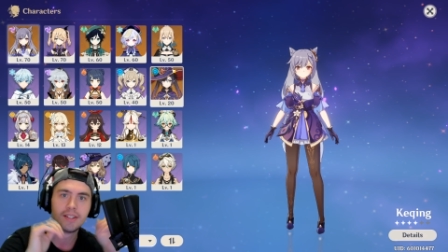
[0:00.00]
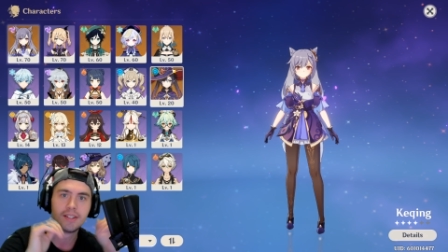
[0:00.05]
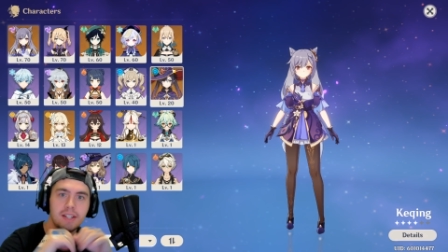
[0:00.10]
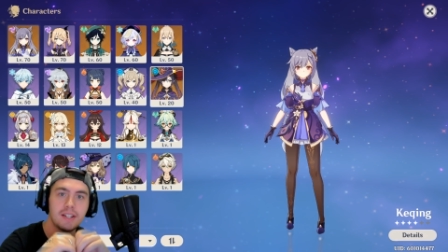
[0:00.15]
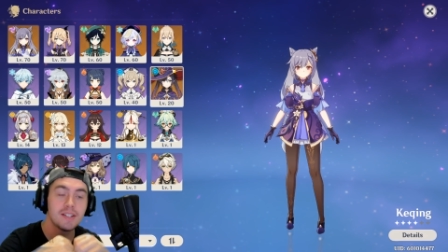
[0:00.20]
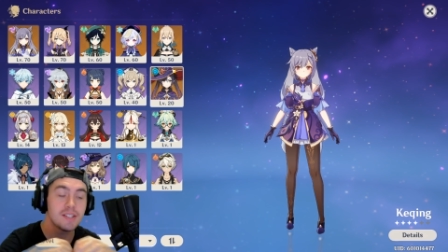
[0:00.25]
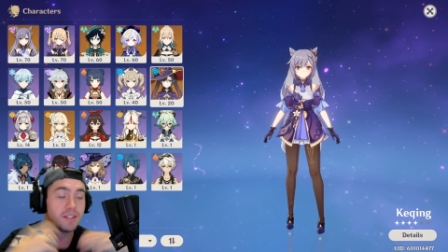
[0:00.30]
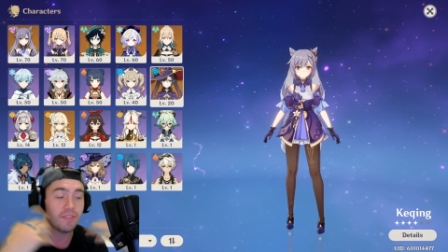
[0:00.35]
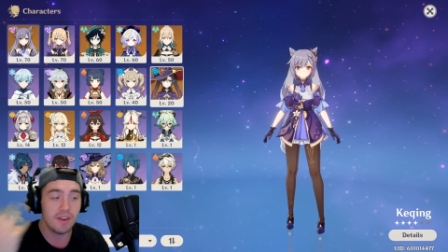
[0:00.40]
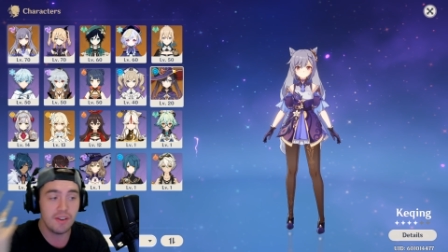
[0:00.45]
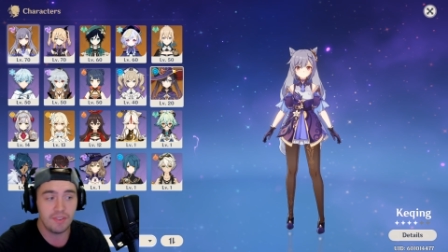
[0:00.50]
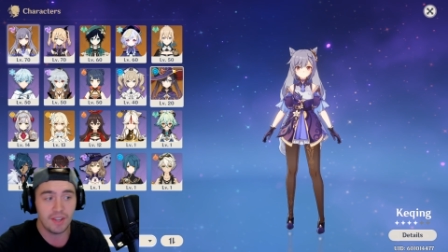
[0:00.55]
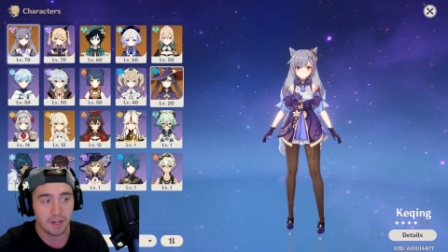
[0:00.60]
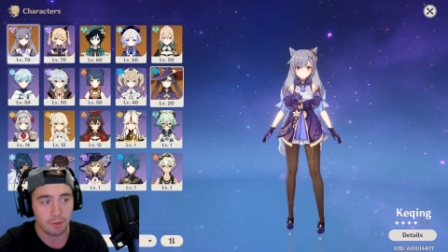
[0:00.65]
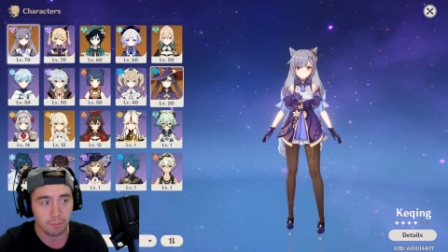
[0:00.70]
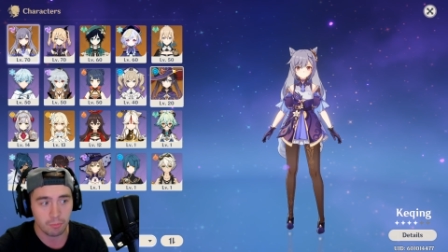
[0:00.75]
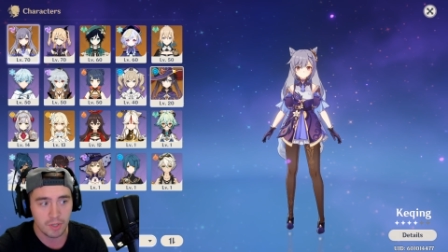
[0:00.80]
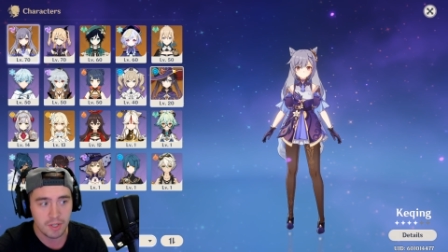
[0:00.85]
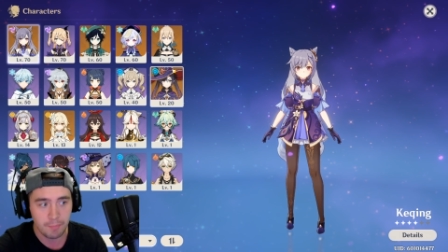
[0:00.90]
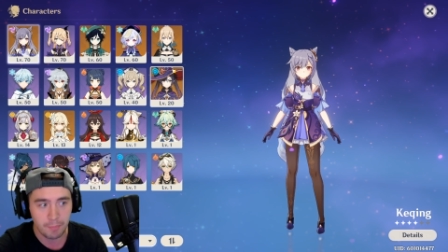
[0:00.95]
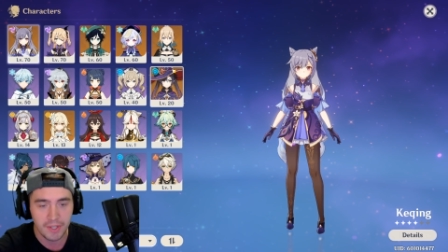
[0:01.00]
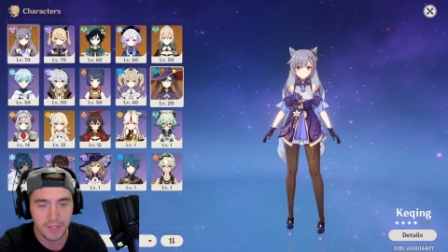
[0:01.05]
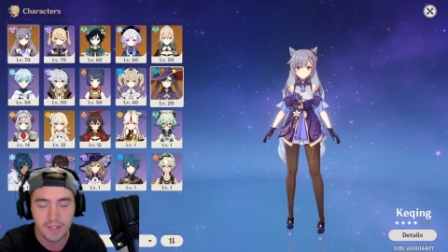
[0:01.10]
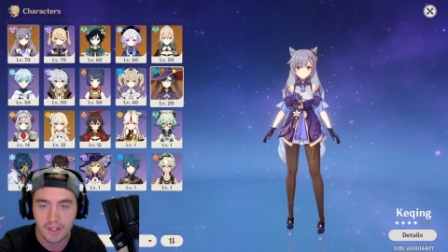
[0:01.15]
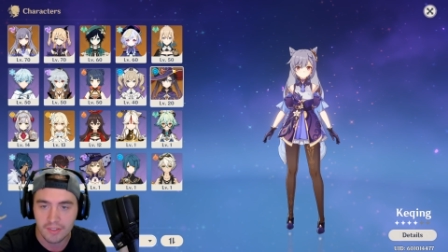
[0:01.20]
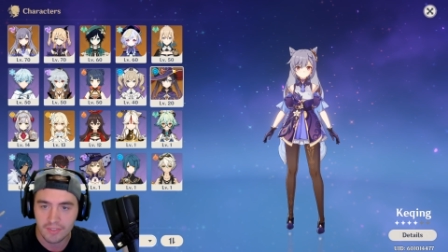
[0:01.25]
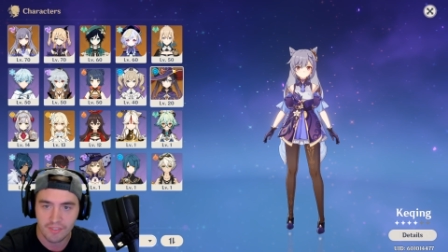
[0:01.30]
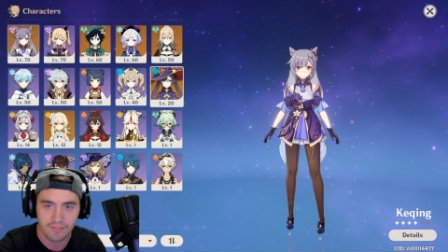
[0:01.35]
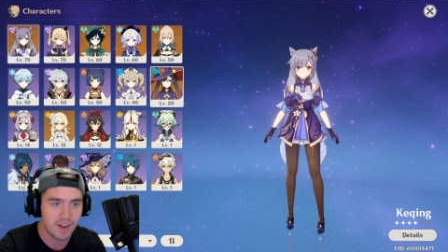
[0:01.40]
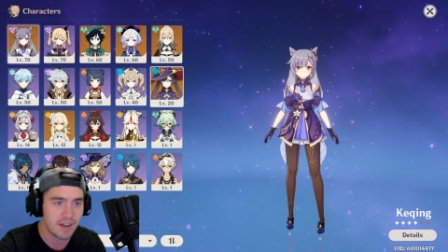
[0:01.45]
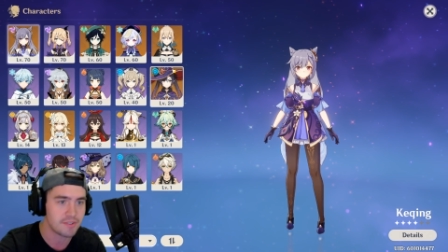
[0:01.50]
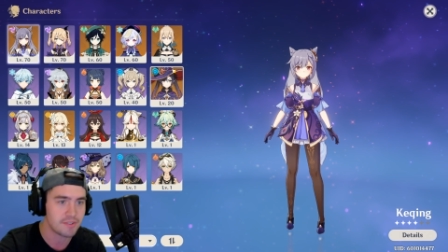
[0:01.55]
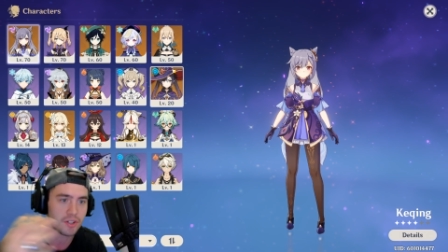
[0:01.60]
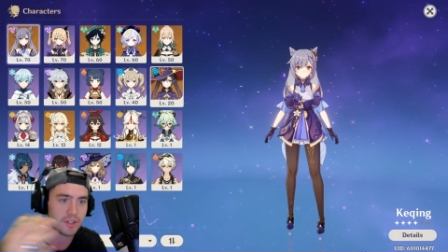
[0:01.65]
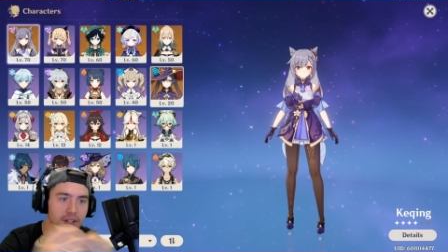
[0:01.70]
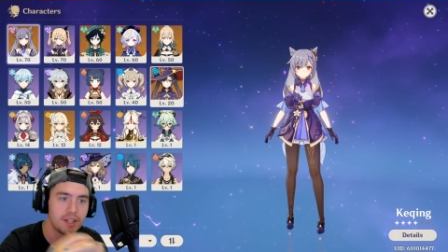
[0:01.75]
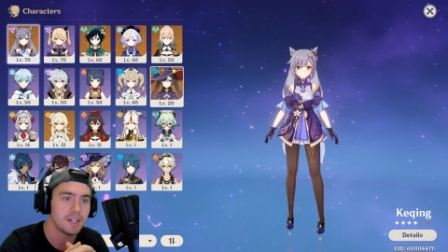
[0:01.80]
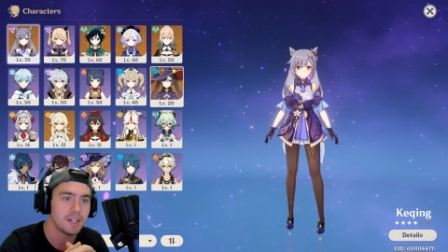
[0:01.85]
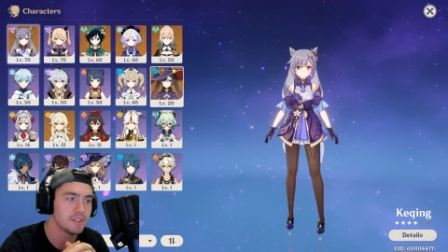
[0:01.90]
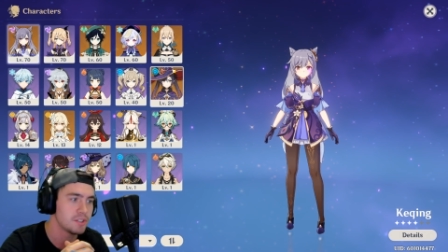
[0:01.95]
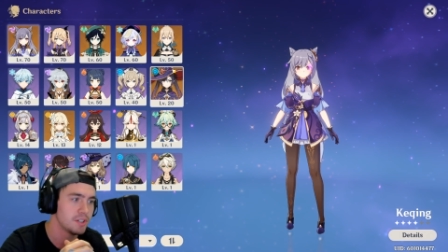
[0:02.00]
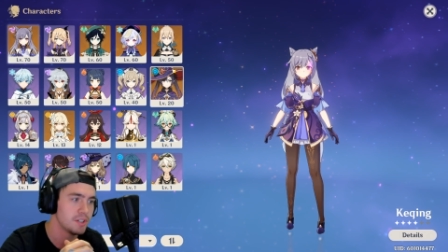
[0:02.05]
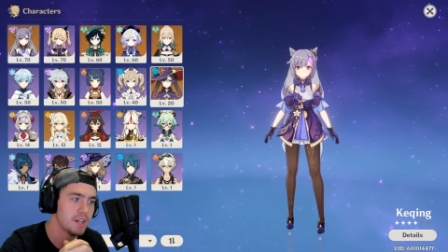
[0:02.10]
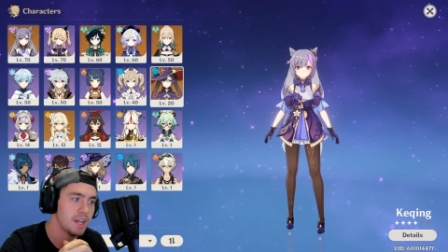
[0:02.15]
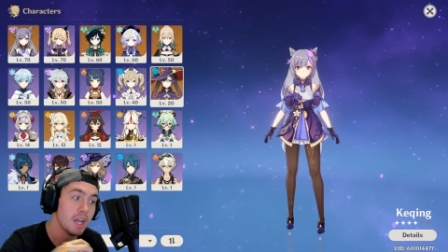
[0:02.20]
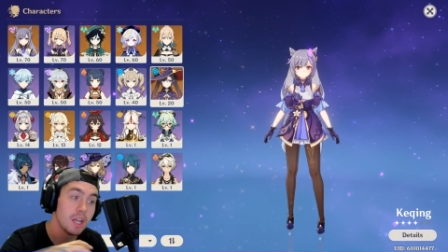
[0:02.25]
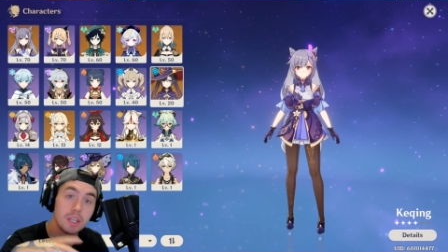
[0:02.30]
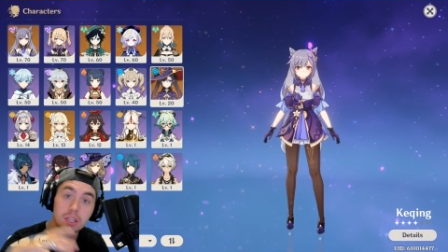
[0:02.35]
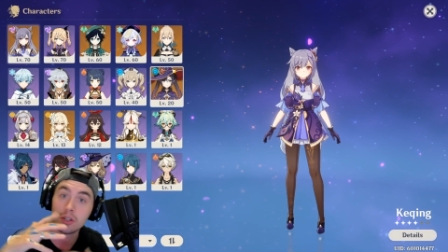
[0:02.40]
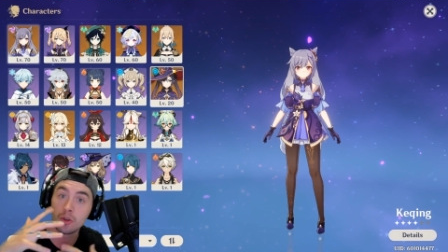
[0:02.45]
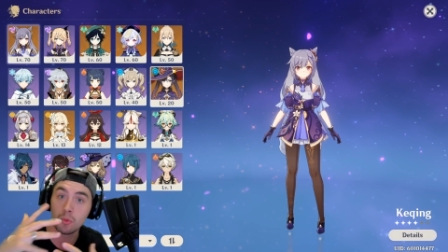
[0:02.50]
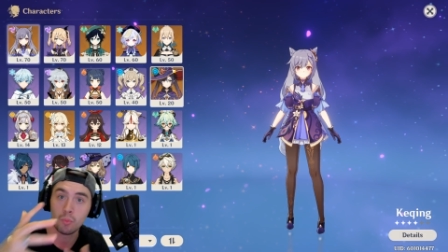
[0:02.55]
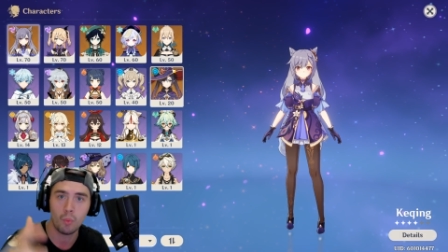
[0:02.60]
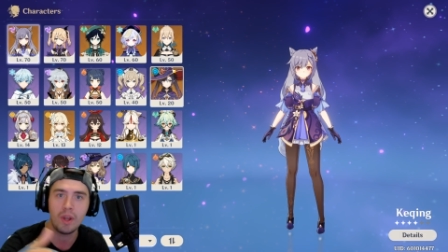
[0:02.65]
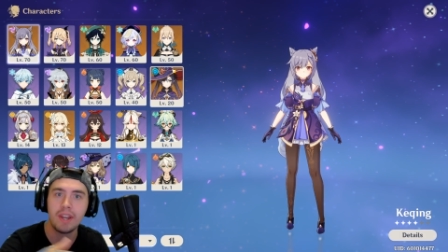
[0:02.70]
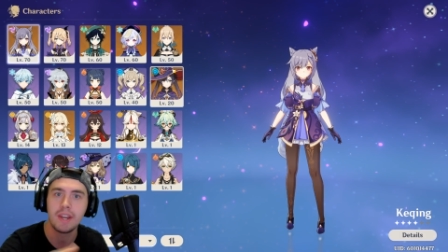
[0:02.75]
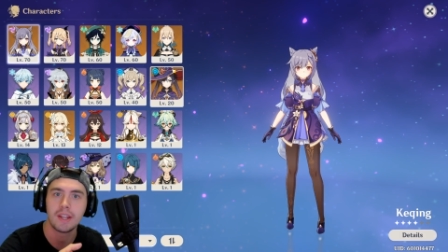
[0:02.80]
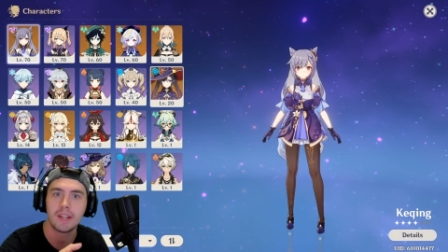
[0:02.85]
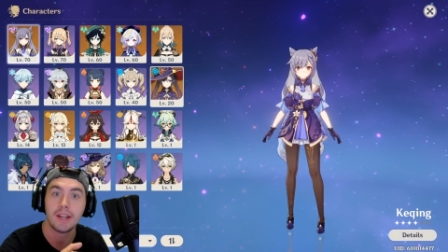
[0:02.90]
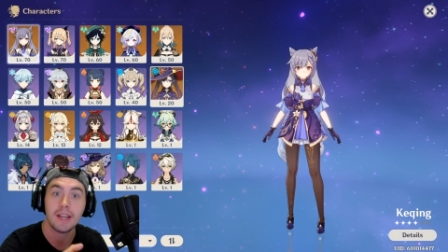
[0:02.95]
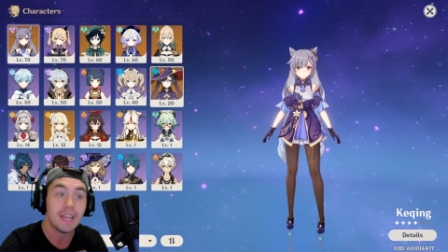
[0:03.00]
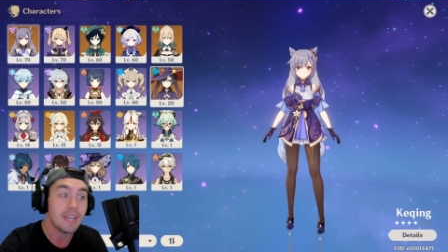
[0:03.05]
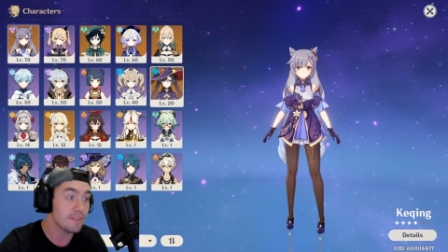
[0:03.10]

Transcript: Because even if you get a repeat of a five-star character, you're winning.